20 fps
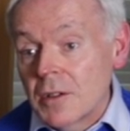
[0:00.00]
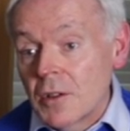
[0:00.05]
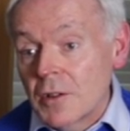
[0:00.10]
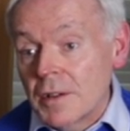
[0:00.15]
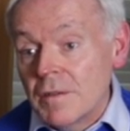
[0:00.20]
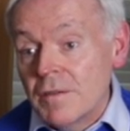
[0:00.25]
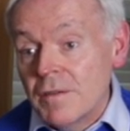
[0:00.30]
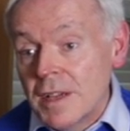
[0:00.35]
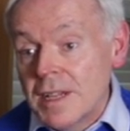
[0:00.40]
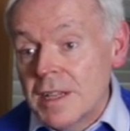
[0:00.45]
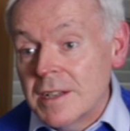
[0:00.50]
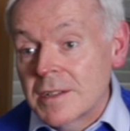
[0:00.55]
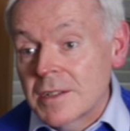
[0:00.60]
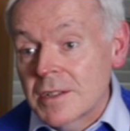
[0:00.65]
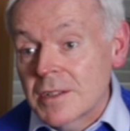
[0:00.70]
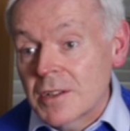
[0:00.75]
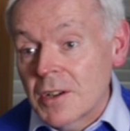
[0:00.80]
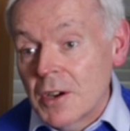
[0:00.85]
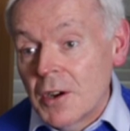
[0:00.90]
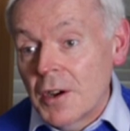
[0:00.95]
look at
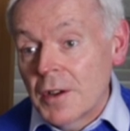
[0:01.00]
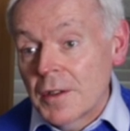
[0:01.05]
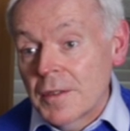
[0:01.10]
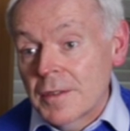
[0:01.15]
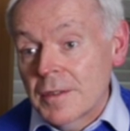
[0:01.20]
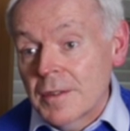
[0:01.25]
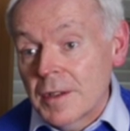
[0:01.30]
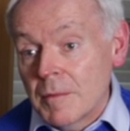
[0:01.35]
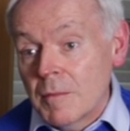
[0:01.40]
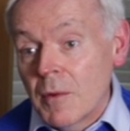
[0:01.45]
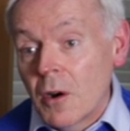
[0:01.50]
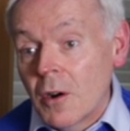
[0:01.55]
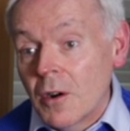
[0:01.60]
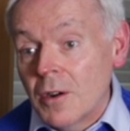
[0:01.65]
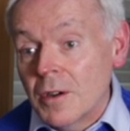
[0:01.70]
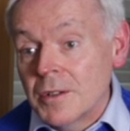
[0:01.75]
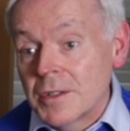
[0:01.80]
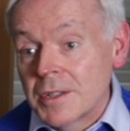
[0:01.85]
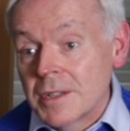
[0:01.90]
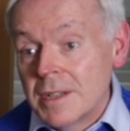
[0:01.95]
Venus, Earth and
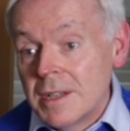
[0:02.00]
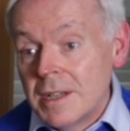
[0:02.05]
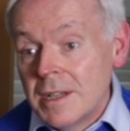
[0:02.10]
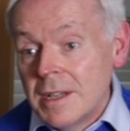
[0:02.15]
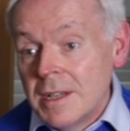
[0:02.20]
Mars.